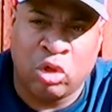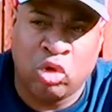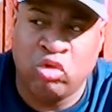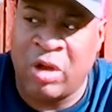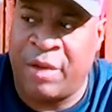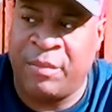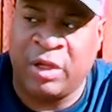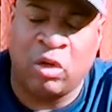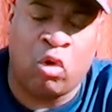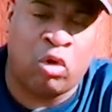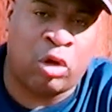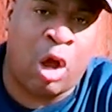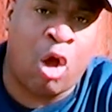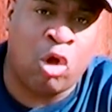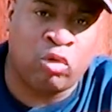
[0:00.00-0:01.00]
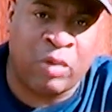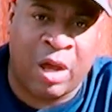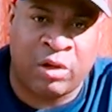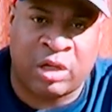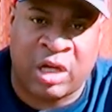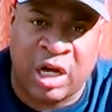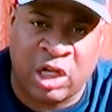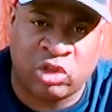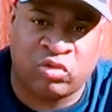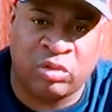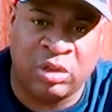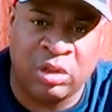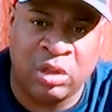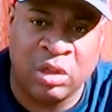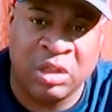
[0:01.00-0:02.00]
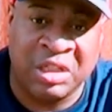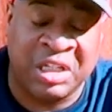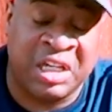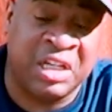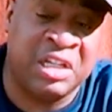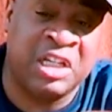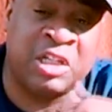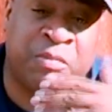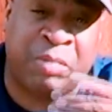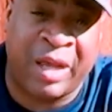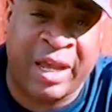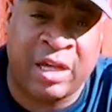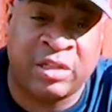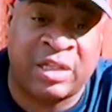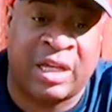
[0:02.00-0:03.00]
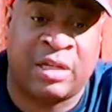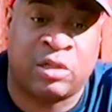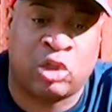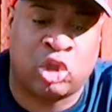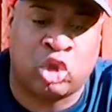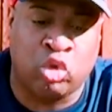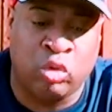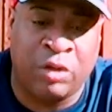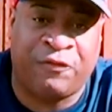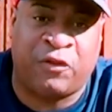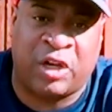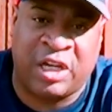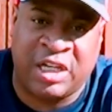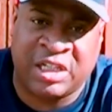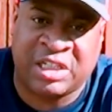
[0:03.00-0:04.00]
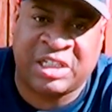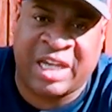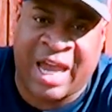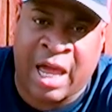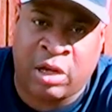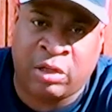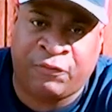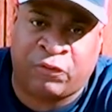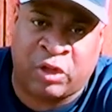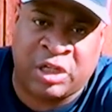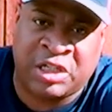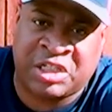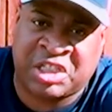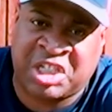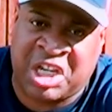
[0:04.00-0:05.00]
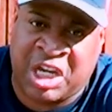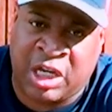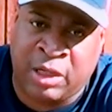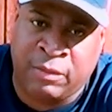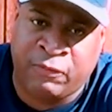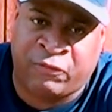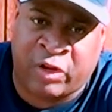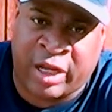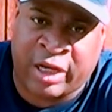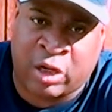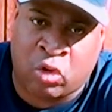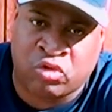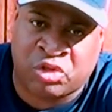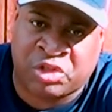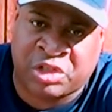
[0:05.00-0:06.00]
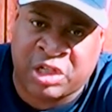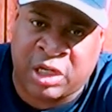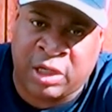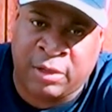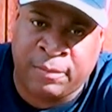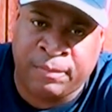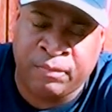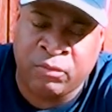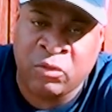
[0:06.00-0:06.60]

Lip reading: who have been going all around the country getting these players that suited for his talent, for his scheme, for that coach's scheme.